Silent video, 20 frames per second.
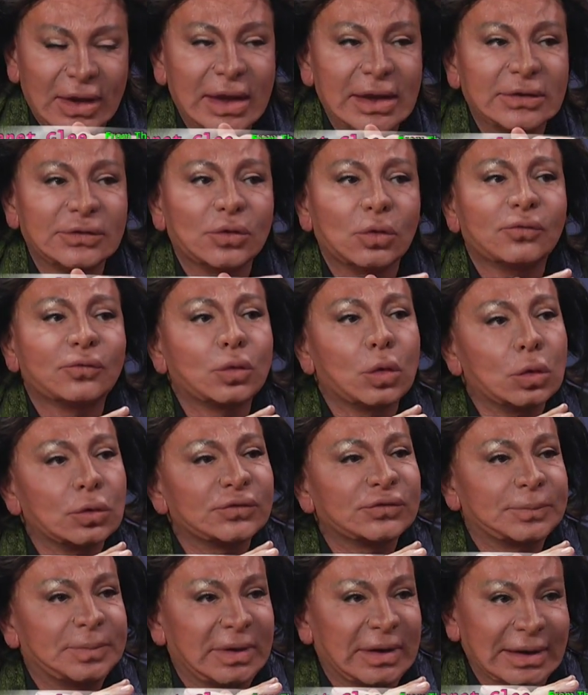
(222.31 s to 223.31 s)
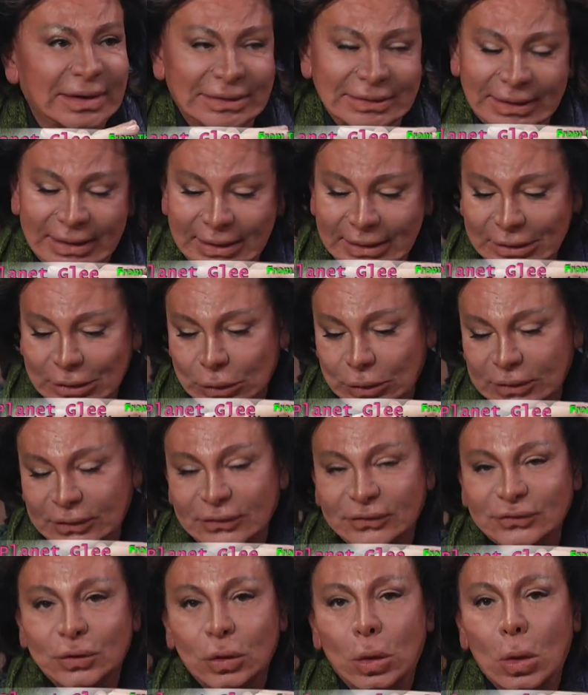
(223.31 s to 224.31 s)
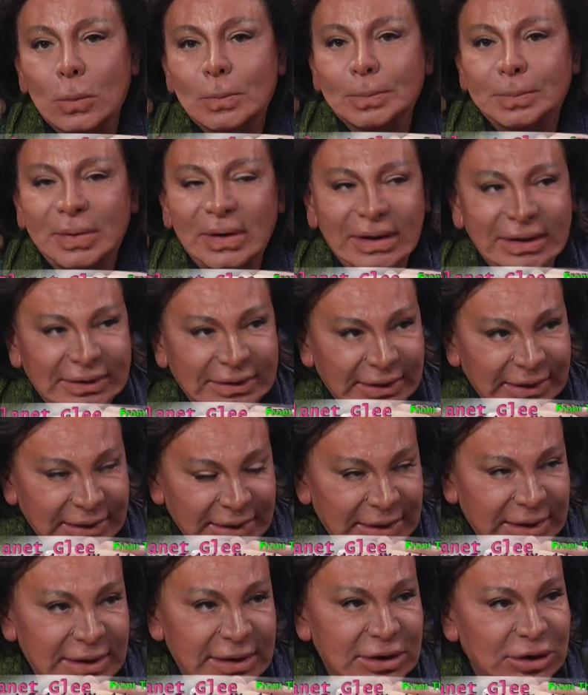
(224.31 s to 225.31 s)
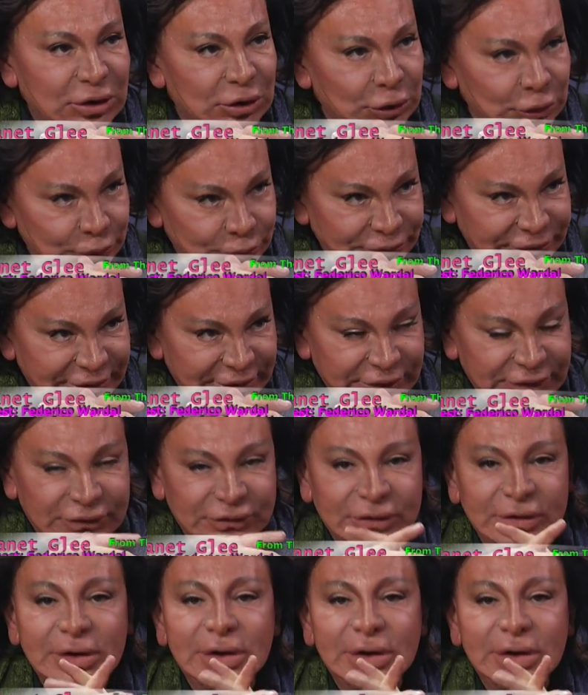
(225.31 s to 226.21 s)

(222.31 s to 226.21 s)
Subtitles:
and of course Pirandello is completely included